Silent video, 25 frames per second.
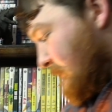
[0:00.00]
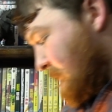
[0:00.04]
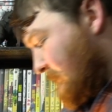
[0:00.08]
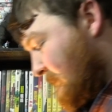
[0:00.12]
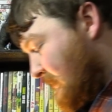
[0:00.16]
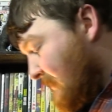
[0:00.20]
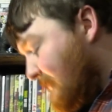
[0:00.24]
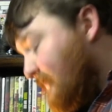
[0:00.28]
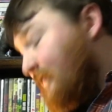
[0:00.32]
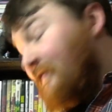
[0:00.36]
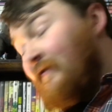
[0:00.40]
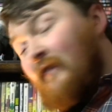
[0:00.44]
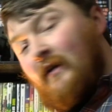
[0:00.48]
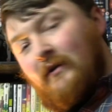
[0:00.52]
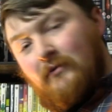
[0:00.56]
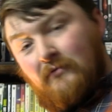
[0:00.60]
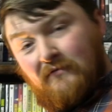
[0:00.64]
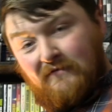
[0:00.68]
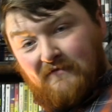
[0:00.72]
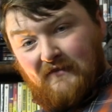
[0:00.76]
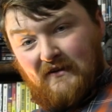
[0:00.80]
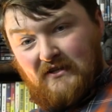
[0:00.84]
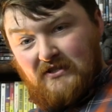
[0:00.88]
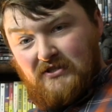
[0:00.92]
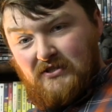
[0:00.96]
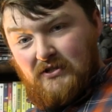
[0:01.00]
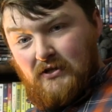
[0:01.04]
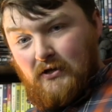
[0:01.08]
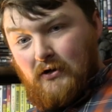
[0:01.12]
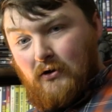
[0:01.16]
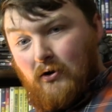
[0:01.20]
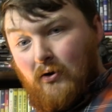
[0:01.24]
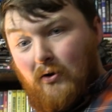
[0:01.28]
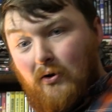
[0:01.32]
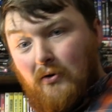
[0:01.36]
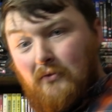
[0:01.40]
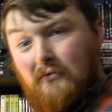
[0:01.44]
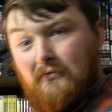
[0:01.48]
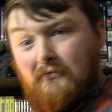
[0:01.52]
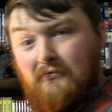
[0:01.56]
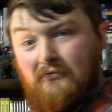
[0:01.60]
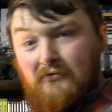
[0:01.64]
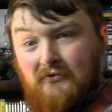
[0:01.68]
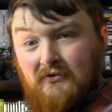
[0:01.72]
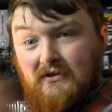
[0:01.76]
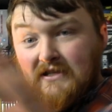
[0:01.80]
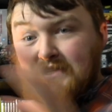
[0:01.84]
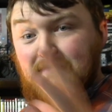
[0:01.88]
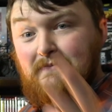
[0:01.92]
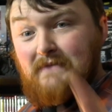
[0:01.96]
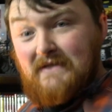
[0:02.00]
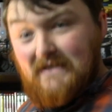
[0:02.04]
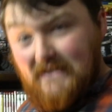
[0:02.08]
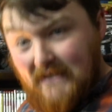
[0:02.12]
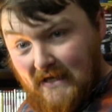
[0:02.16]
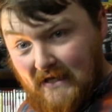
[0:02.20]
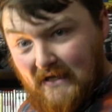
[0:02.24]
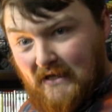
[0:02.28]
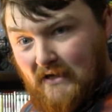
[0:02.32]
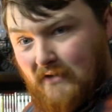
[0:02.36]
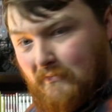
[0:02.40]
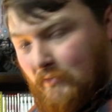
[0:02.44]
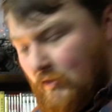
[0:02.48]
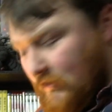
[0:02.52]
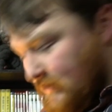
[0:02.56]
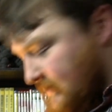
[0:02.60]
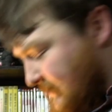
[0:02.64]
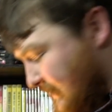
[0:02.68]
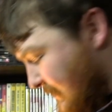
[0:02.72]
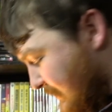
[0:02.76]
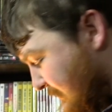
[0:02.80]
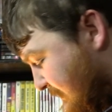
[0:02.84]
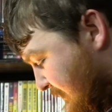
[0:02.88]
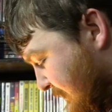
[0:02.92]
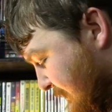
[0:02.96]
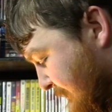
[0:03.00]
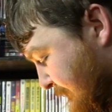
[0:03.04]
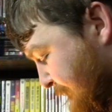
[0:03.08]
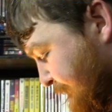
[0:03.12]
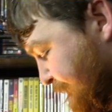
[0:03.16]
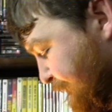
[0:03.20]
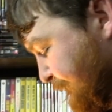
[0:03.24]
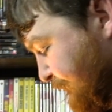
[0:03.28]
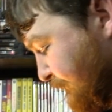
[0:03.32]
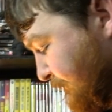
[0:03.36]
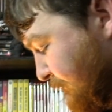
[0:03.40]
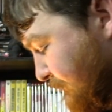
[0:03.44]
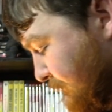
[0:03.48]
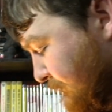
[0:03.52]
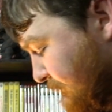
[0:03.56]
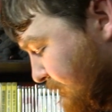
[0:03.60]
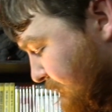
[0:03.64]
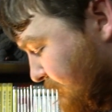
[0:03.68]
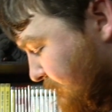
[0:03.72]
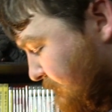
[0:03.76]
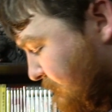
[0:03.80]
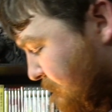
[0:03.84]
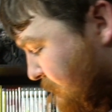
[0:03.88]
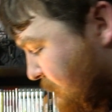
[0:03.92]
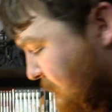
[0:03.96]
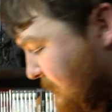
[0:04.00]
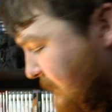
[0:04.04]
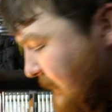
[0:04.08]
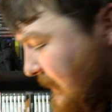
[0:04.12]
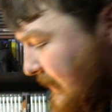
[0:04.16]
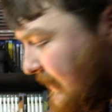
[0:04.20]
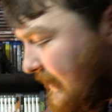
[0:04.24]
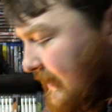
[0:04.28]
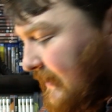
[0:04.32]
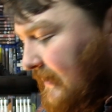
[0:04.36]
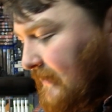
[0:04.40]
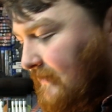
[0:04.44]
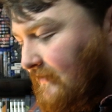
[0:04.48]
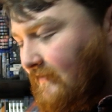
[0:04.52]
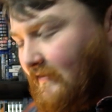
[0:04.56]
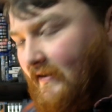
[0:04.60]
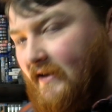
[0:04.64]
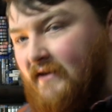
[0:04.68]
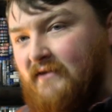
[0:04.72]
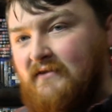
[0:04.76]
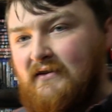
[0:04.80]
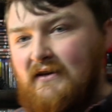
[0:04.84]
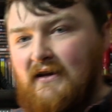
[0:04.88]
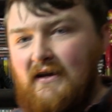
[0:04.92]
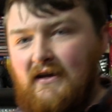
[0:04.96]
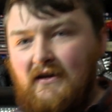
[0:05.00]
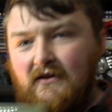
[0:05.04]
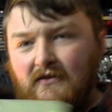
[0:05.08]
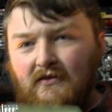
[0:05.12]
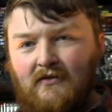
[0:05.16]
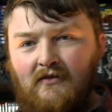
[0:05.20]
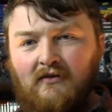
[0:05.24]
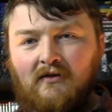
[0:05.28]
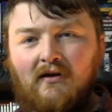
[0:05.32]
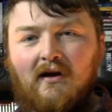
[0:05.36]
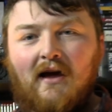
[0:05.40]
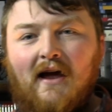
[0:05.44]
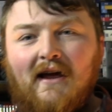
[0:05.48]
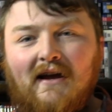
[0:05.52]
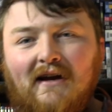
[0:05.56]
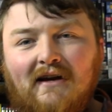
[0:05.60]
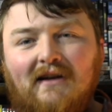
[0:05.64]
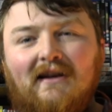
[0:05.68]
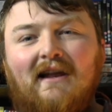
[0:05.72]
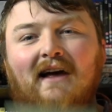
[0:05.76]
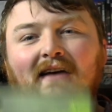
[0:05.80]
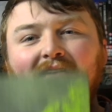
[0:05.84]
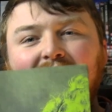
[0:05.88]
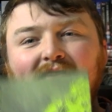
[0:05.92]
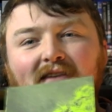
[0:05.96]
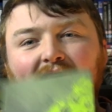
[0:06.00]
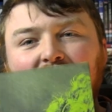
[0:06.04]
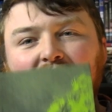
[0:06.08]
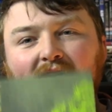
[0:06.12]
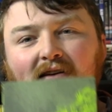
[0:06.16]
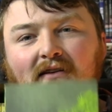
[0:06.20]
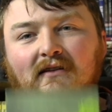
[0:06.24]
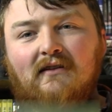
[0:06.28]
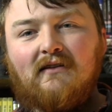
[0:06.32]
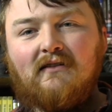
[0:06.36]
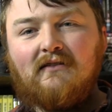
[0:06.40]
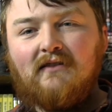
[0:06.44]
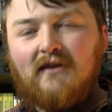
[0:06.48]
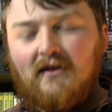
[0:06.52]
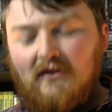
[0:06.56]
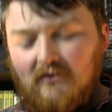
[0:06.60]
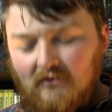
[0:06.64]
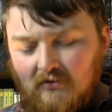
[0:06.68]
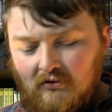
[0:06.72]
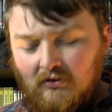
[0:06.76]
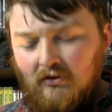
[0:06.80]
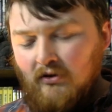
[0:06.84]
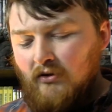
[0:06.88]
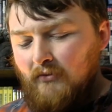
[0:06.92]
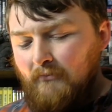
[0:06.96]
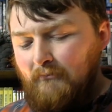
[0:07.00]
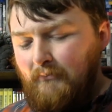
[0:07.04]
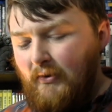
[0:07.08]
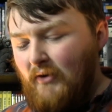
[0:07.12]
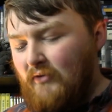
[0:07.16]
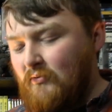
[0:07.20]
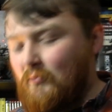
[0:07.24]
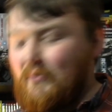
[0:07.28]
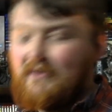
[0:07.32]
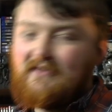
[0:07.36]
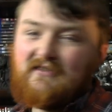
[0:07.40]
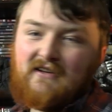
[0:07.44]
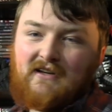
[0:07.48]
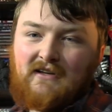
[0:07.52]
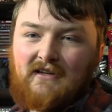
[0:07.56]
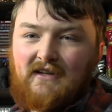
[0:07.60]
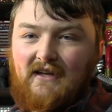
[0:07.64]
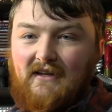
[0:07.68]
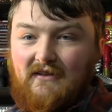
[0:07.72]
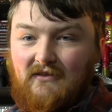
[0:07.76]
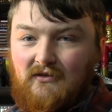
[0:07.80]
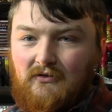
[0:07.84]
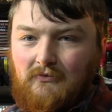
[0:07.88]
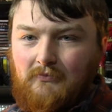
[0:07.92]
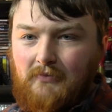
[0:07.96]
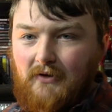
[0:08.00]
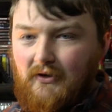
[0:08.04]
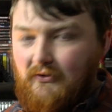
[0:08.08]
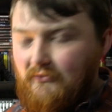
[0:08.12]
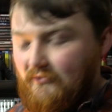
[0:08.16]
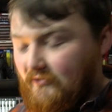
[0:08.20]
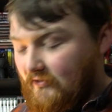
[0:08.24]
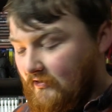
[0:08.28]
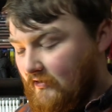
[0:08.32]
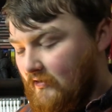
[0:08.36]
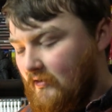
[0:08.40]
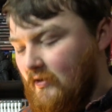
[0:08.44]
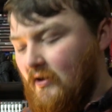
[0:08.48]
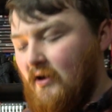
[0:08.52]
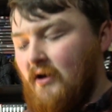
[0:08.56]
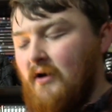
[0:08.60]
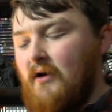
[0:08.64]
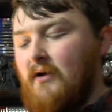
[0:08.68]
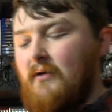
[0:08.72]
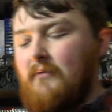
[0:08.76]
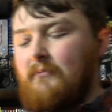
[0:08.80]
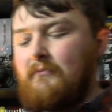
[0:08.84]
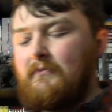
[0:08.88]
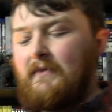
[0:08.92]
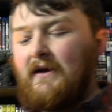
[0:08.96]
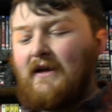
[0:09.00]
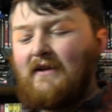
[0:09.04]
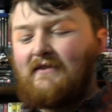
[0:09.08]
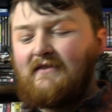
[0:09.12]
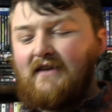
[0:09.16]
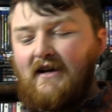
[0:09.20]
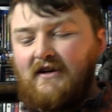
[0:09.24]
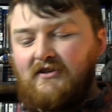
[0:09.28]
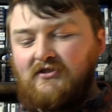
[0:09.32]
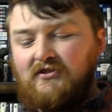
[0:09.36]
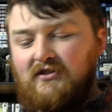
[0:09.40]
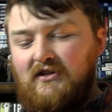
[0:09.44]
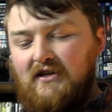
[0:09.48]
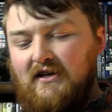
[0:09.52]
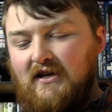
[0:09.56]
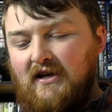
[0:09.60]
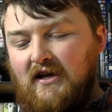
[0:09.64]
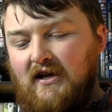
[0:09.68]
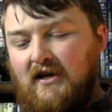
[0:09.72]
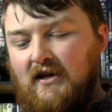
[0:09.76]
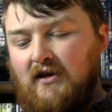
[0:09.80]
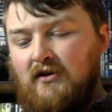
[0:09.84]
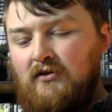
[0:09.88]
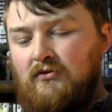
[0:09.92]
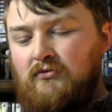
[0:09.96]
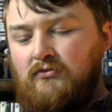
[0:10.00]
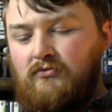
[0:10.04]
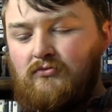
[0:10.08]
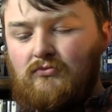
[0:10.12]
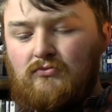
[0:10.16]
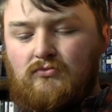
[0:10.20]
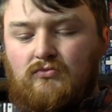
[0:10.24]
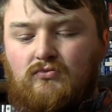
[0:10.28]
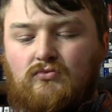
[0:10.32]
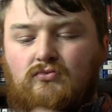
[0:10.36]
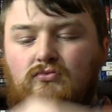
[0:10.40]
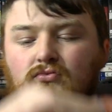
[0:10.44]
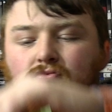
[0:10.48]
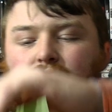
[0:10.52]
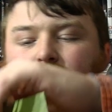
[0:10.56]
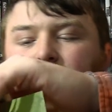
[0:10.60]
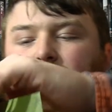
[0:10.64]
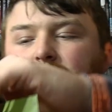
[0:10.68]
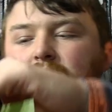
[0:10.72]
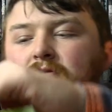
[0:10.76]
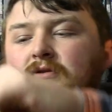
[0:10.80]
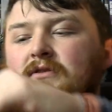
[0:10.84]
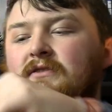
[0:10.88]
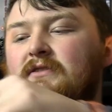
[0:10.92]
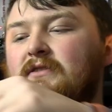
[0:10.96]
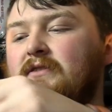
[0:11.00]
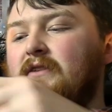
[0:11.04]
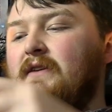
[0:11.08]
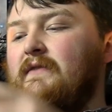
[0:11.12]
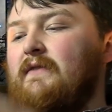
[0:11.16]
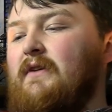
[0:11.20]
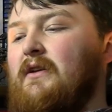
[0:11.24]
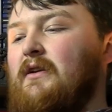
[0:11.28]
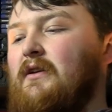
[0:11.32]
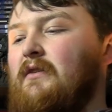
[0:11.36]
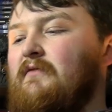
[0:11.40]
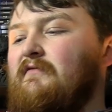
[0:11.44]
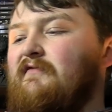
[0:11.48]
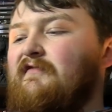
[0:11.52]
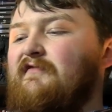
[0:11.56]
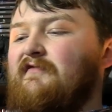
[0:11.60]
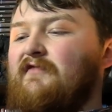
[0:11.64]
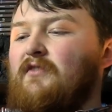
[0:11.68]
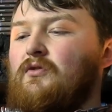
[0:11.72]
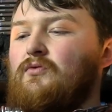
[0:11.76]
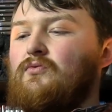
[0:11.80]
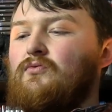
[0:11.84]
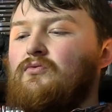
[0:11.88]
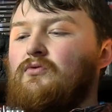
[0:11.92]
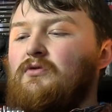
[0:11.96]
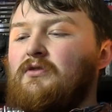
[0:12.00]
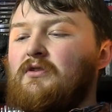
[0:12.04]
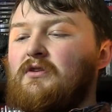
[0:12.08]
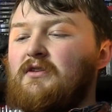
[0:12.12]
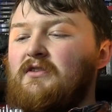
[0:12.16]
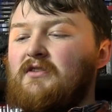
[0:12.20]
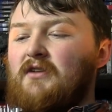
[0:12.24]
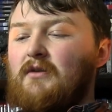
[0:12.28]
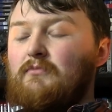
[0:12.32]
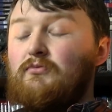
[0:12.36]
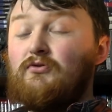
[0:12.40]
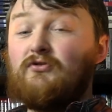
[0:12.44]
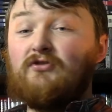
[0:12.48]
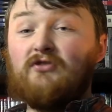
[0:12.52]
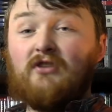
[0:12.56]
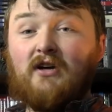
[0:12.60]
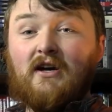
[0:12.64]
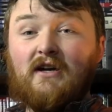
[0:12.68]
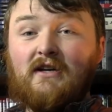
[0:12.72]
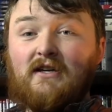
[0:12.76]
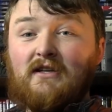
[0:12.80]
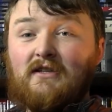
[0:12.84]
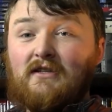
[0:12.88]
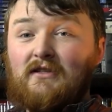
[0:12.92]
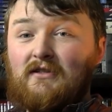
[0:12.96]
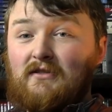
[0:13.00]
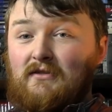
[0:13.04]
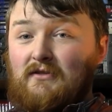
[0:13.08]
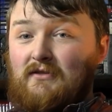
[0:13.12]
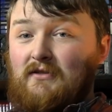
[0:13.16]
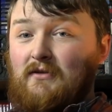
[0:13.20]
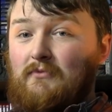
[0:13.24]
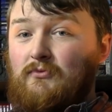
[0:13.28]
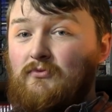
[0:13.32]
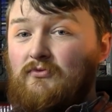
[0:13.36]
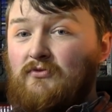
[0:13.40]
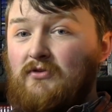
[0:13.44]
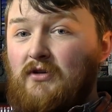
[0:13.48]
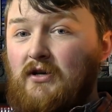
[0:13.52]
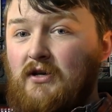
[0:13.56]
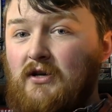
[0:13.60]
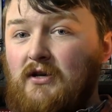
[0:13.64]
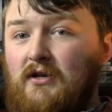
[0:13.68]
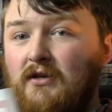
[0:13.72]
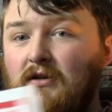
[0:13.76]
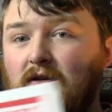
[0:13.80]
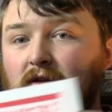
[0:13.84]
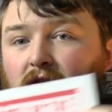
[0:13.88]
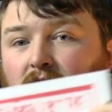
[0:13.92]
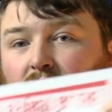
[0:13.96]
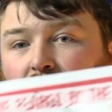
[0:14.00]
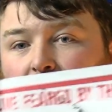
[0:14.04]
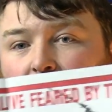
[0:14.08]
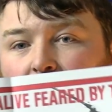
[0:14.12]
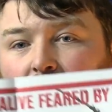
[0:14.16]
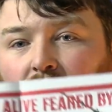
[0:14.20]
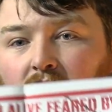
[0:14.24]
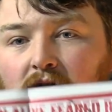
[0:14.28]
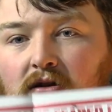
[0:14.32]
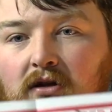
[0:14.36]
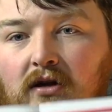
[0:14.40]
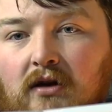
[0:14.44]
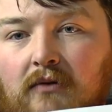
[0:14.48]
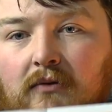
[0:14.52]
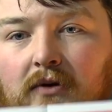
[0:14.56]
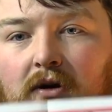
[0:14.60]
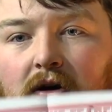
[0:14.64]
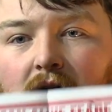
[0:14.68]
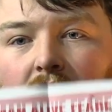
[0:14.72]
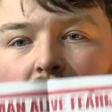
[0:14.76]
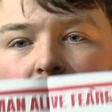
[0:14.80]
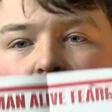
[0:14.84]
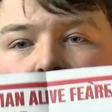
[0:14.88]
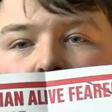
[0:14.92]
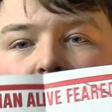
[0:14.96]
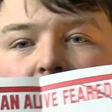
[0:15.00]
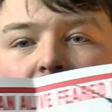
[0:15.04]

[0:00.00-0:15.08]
the final feature of this particular box set is indeed a classic little I say little poster. It's actually, let's give it an unfold, double-sided. There we are.